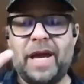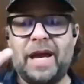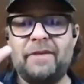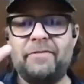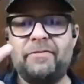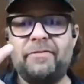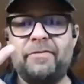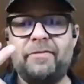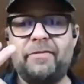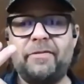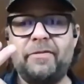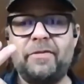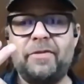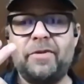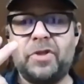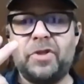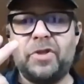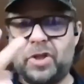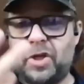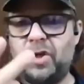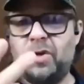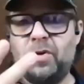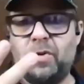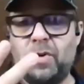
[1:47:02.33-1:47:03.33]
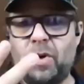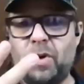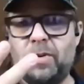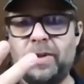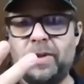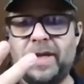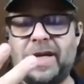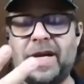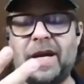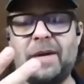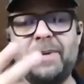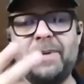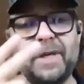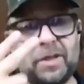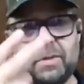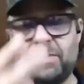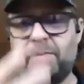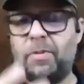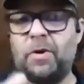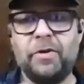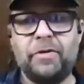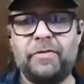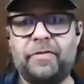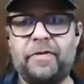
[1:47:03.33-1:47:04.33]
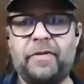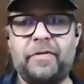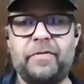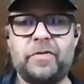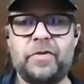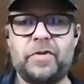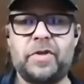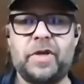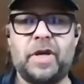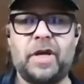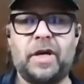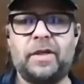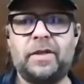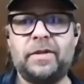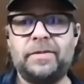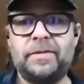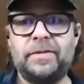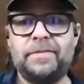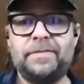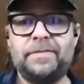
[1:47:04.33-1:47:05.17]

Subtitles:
have 2 only coming, they'll both be for sale.